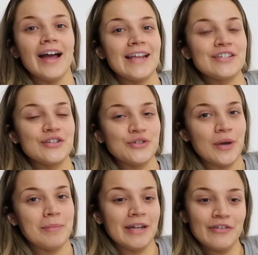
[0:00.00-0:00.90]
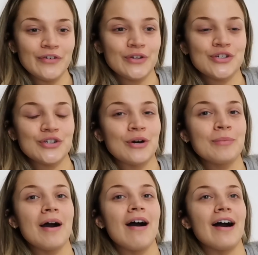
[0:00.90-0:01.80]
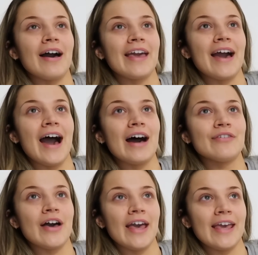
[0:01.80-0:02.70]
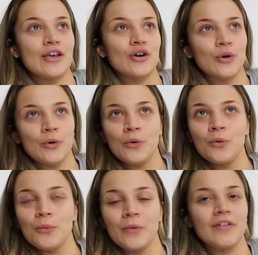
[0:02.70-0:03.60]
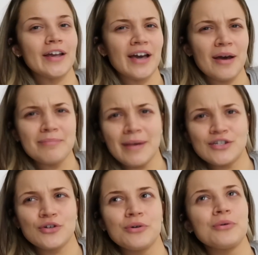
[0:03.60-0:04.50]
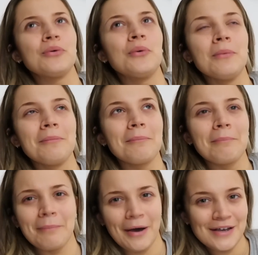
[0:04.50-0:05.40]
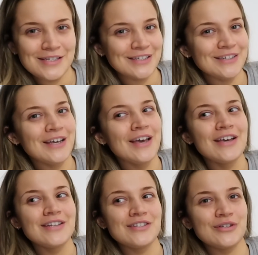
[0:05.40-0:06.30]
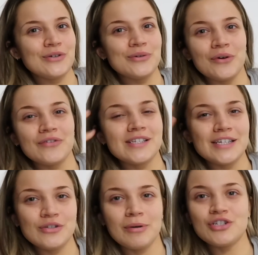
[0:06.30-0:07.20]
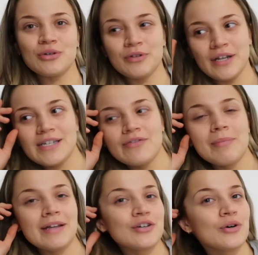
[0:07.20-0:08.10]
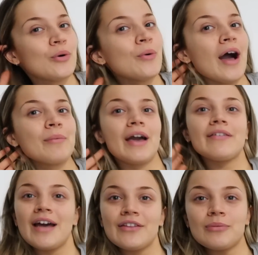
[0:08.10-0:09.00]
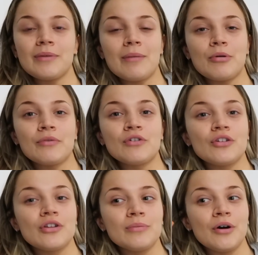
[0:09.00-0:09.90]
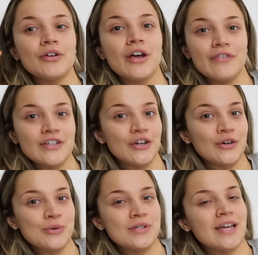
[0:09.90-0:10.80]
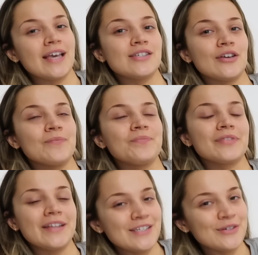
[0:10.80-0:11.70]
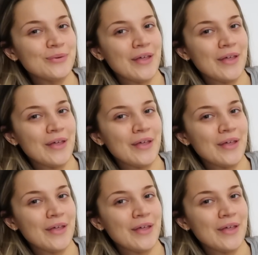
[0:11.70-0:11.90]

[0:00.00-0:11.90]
I need to go do a mini food shop. I have a call with like a medical person to obviously do my job. You need to have a medical, and we haven't had them yet, but we've got them on a video call today, so need to call